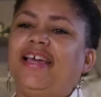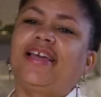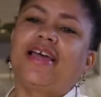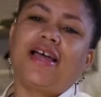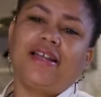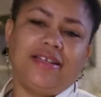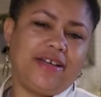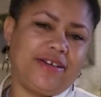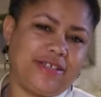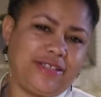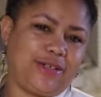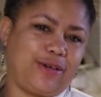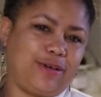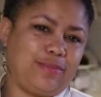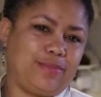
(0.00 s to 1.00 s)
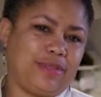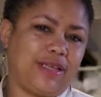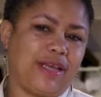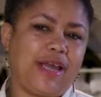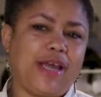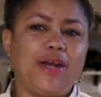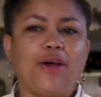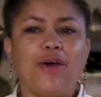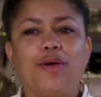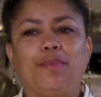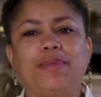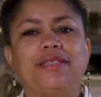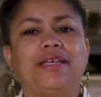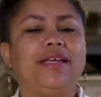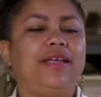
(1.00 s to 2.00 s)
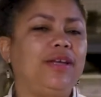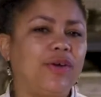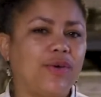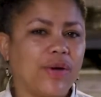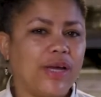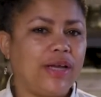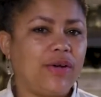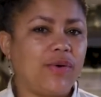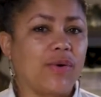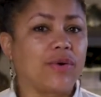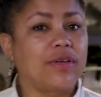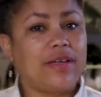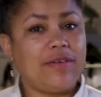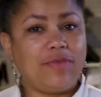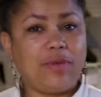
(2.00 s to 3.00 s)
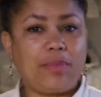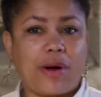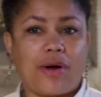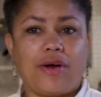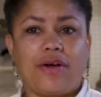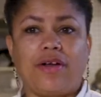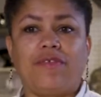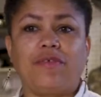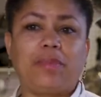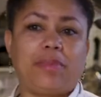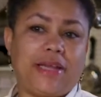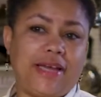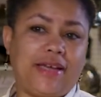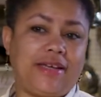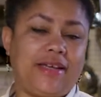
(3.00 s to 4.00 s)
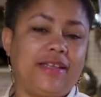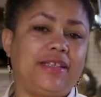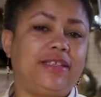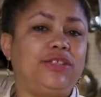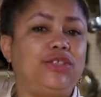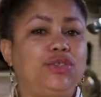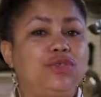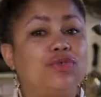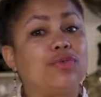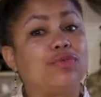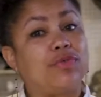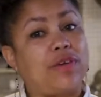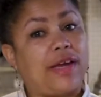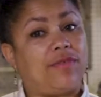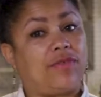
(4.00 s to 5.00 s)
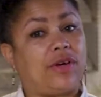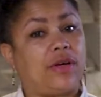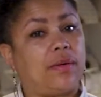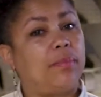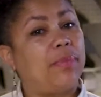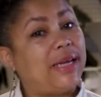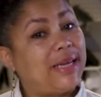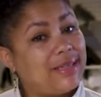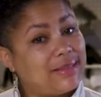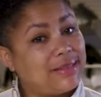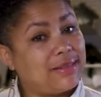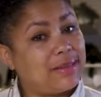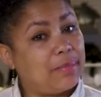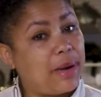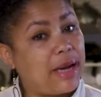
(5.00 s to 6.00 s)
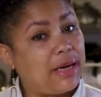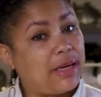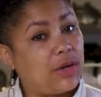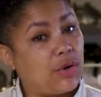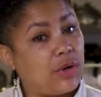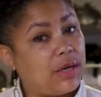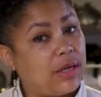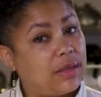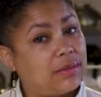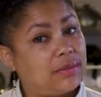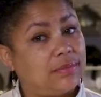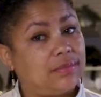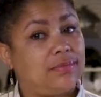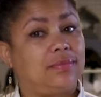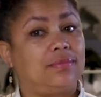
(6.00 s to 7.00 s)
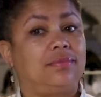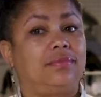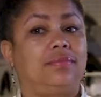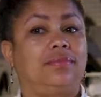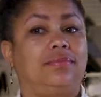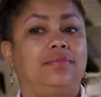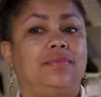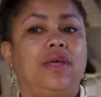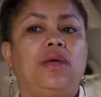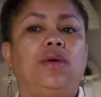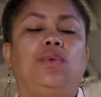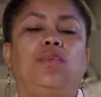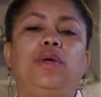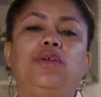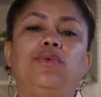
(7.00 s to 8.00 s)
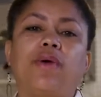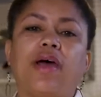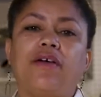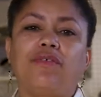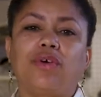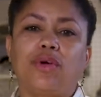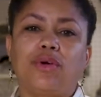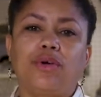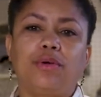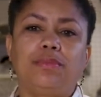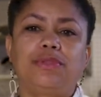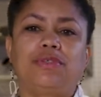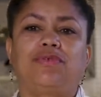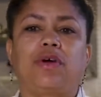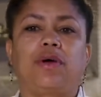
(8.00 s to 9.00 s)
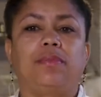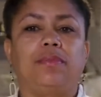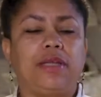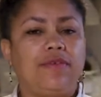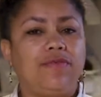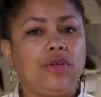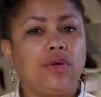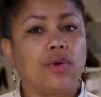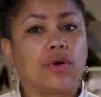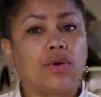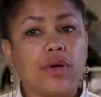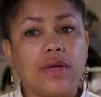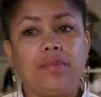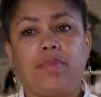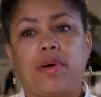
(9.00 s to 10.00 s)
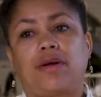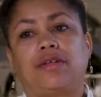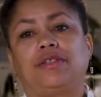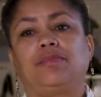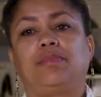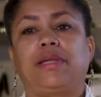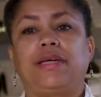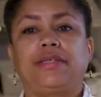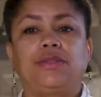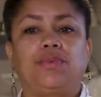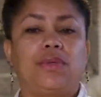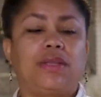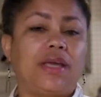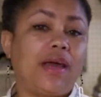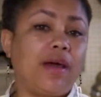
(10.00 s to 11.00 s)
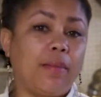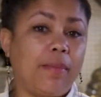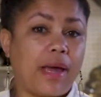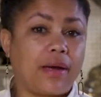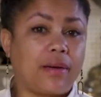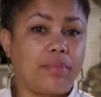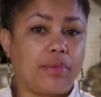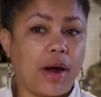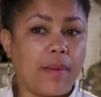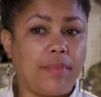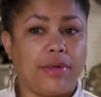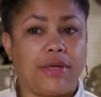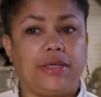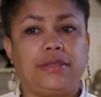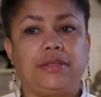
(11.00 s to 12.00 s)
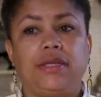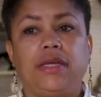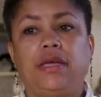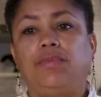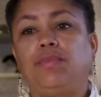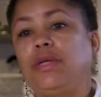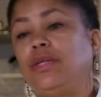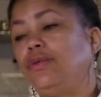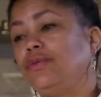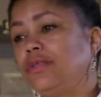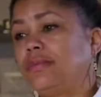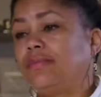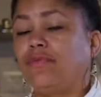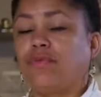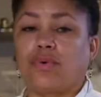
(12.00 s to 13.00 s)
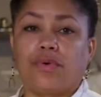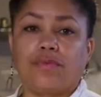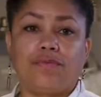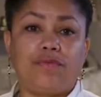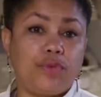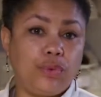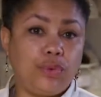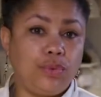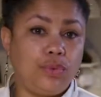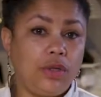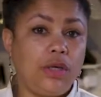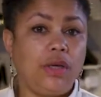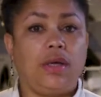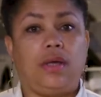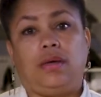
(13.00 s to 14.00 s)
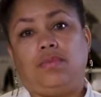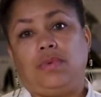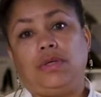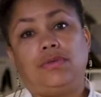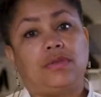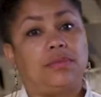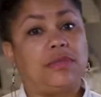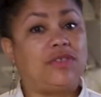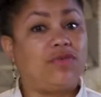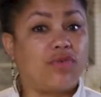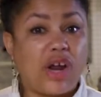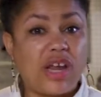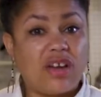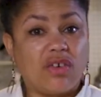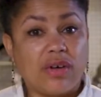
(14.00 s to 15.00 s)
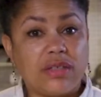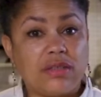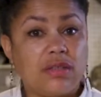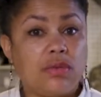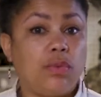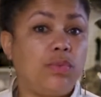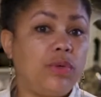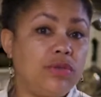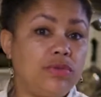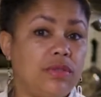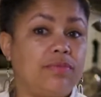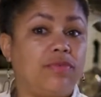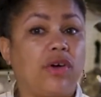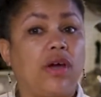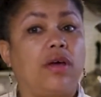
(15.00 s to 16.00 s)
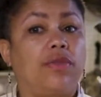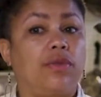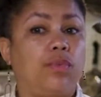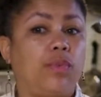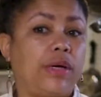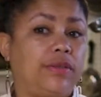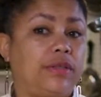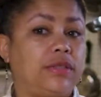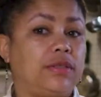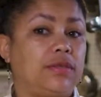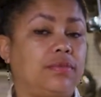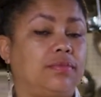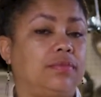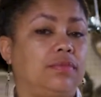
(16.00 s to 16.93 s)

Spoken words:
In culinary terms, an herb is any green or leafy part of a plant that is used for flavoring, but isn't the main ingredient. We derive herbs from leafy or green parts of plants with aromatic properties, and we use them for food, we use them as fragrance, we use them for health and wellness.